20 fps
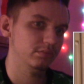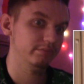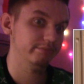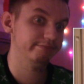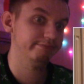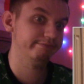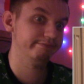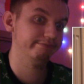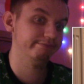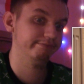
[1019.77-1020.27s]

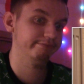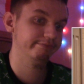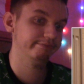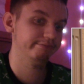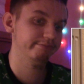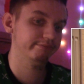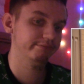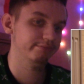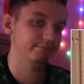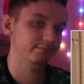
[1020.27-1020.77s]

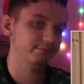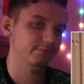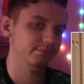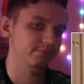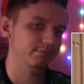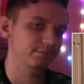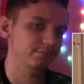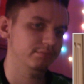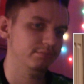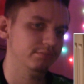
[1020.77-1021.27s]

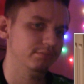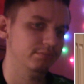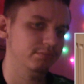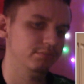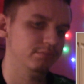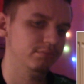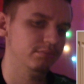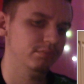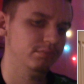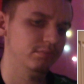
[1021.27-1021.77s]

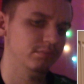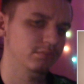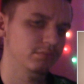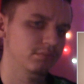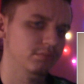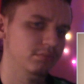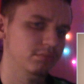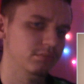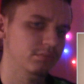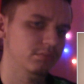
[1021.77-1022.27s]

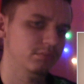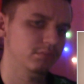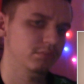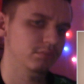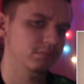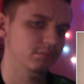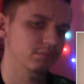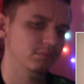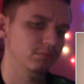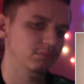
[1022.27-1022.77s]

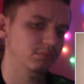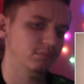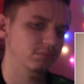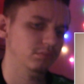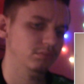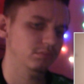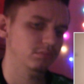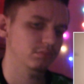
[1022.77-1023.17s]
No words are spoken by the person on screen.